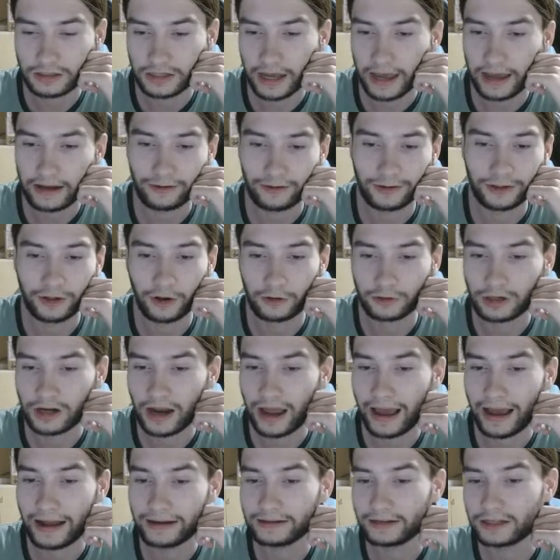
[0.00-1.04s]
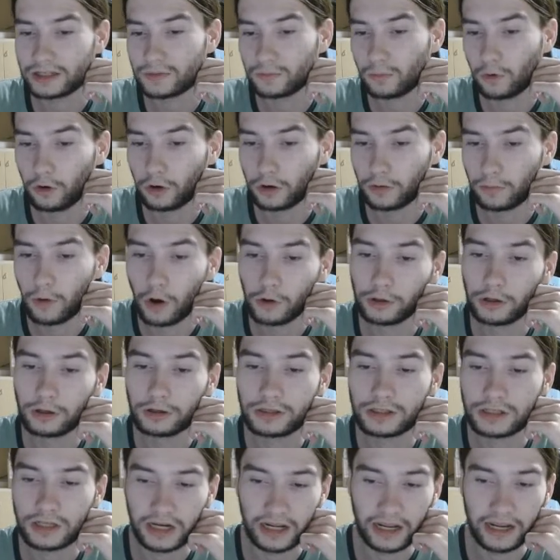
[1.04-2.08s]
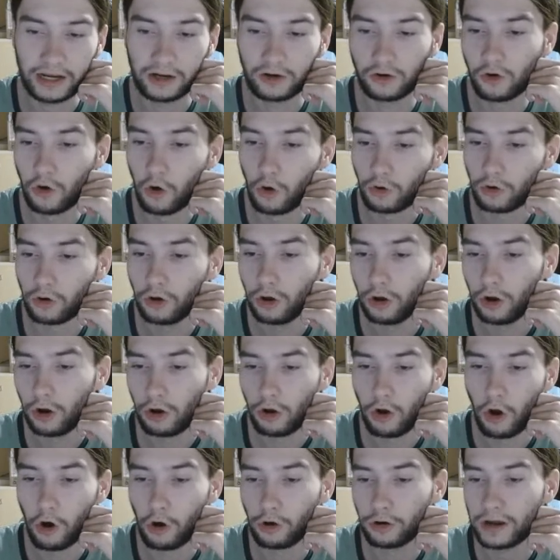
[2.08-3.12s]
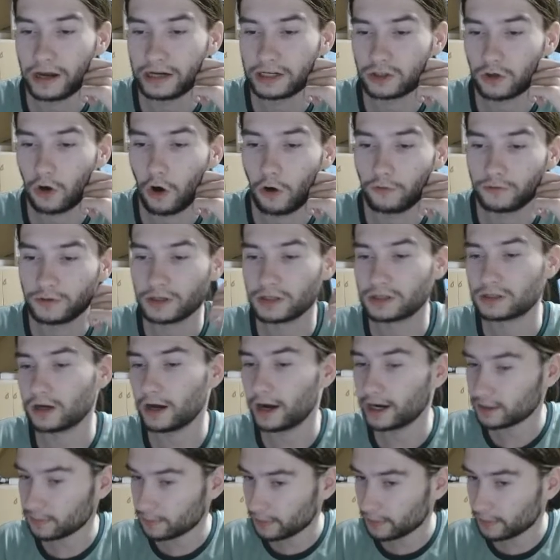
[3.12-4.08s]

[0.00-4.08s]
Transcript: hair, on the other hand, is more modern, sleek look. Longish, often tied